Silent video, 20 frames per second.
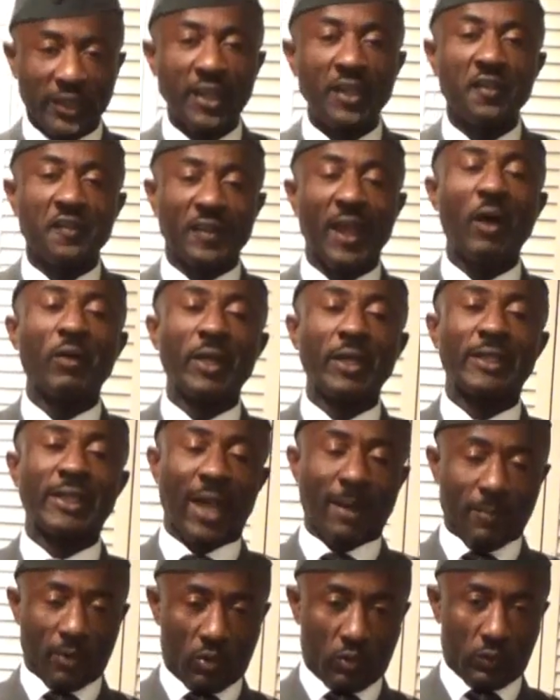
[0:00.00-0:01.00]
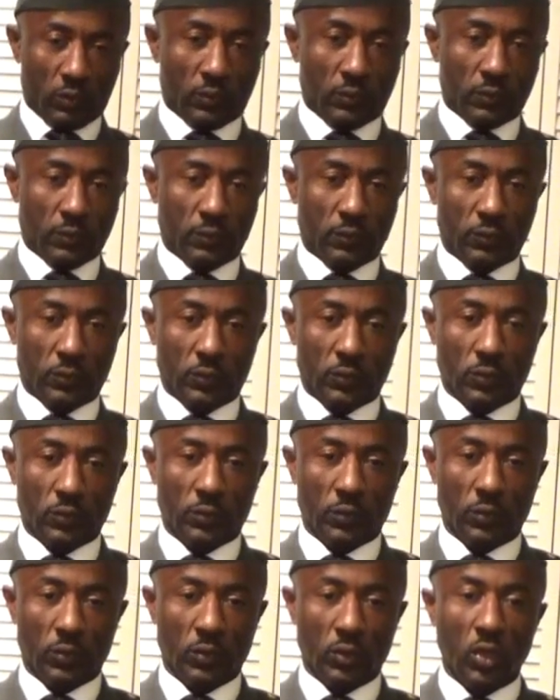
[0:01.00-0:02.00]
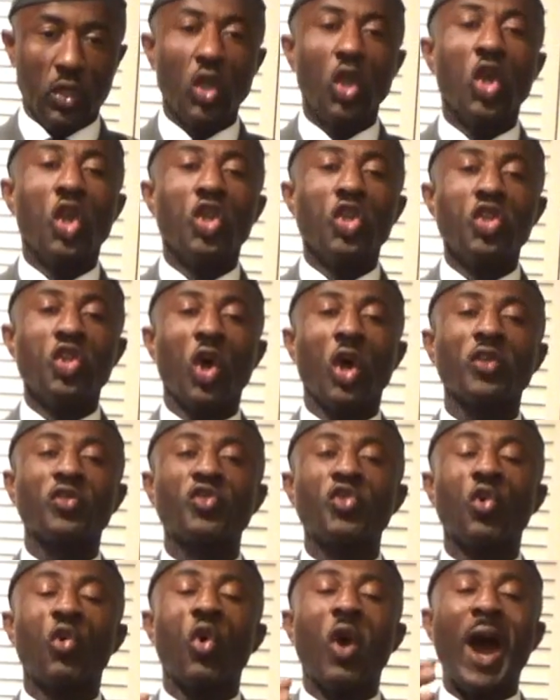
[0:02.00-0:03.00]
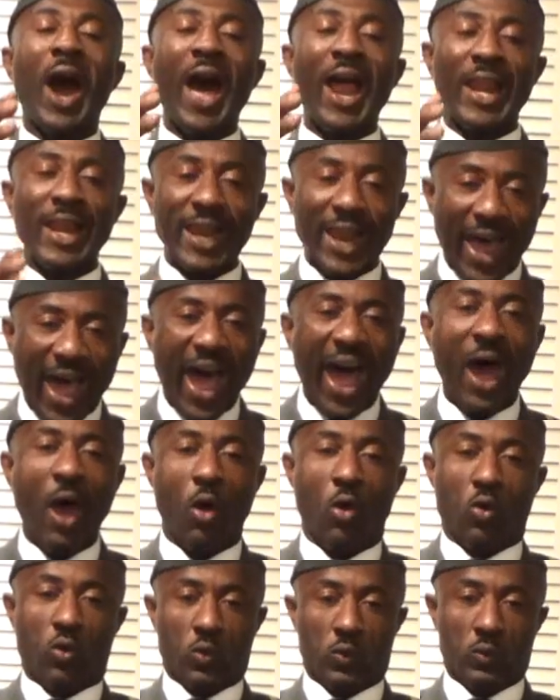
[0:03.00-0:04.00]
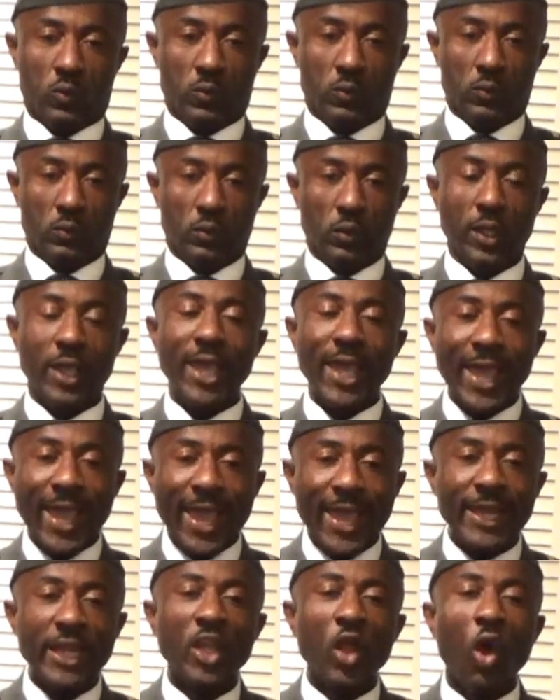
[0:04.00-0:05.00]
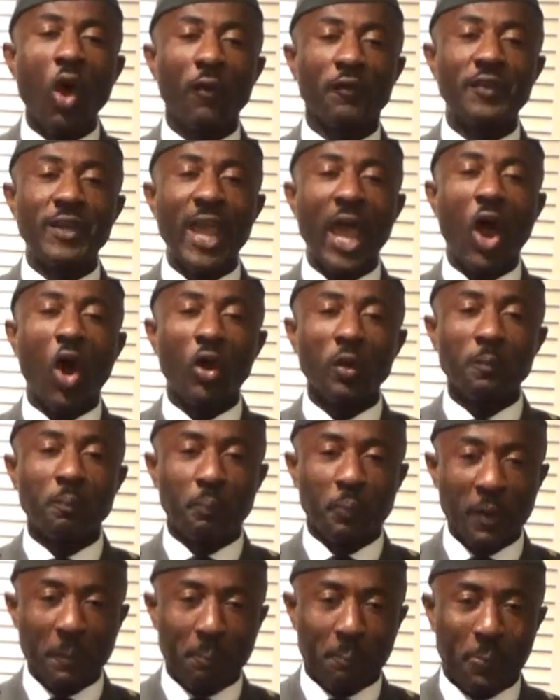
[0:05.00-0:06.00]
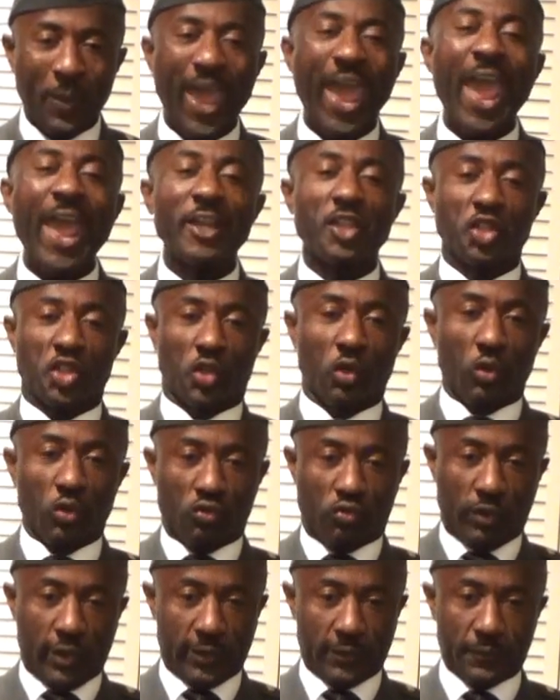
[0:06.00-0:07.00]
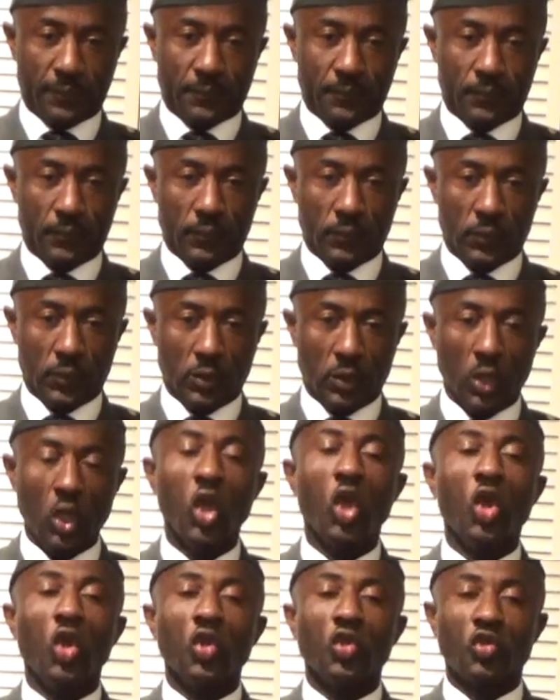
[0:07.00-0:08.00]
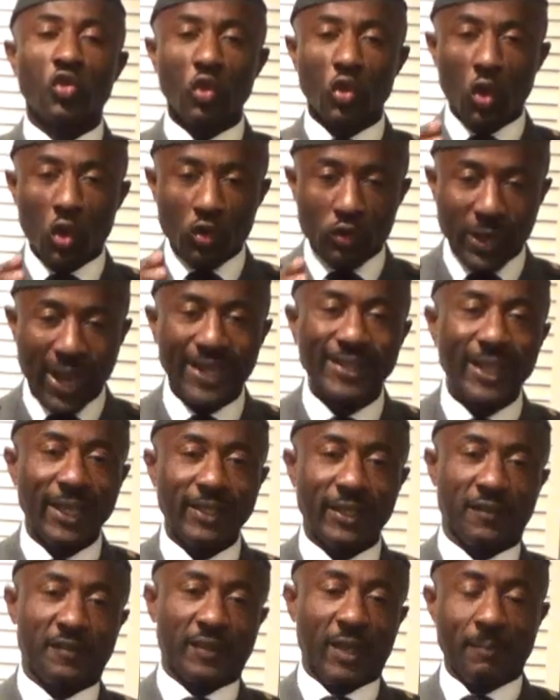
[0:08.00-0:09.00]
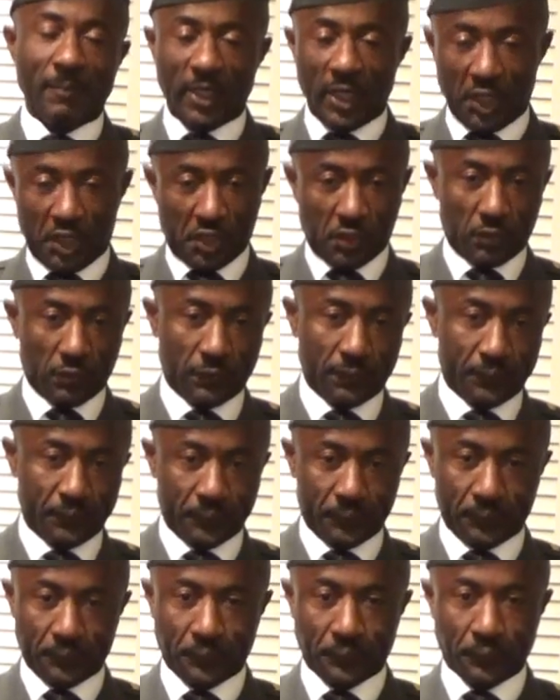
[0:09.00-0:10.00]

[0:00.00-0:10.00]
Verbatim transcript: within Southern Cameroon not to allow any of their unprepared children to go write that examination